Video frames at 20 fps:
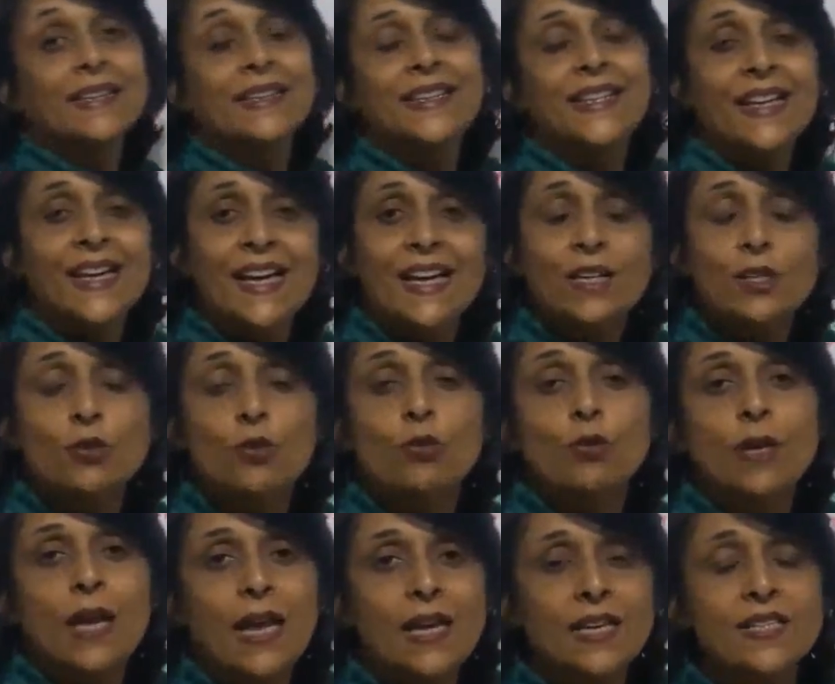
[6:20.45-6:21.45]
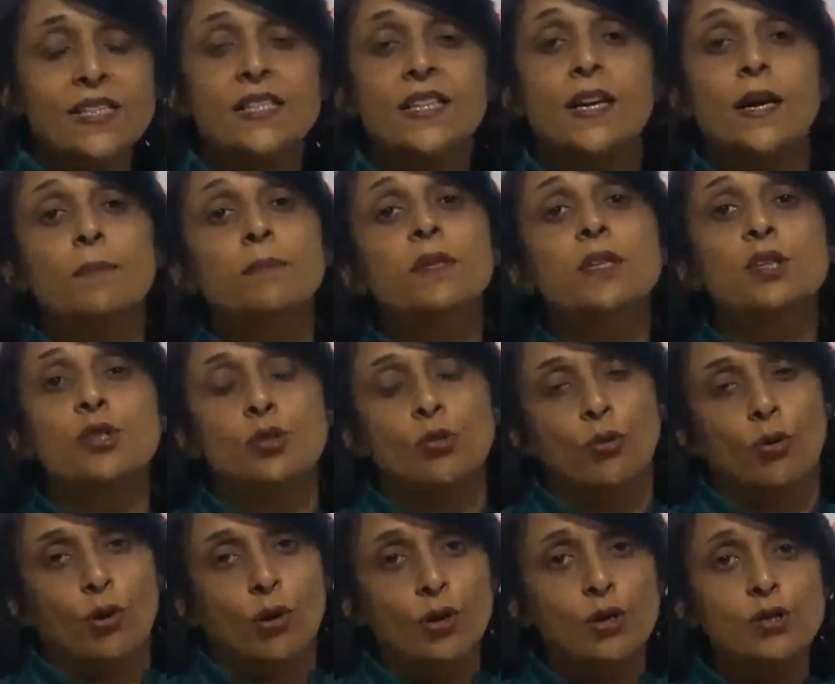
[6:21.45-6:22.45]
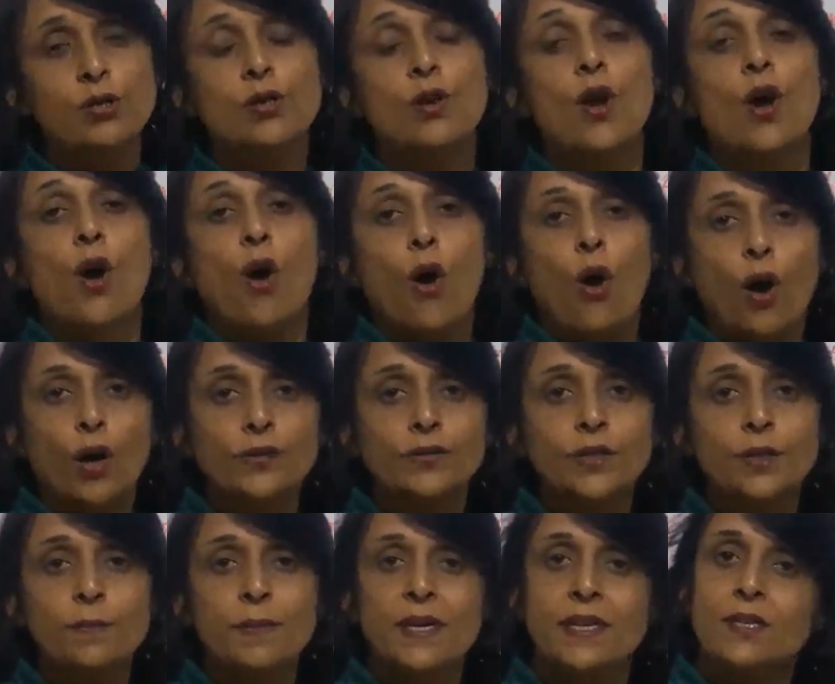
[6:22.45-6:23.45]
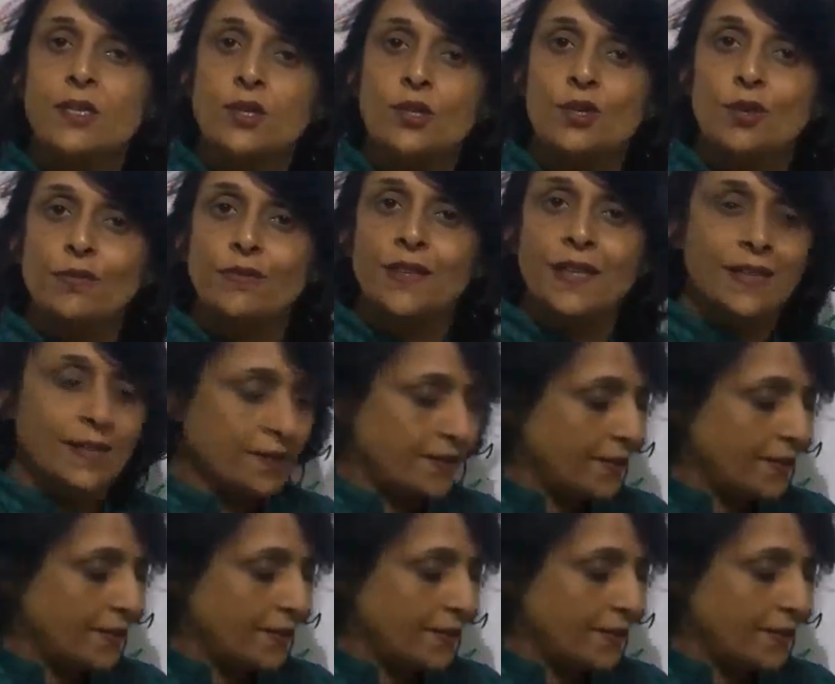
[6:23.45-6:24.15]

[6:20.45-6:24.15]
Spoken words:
They are known as commissures. On the basis of their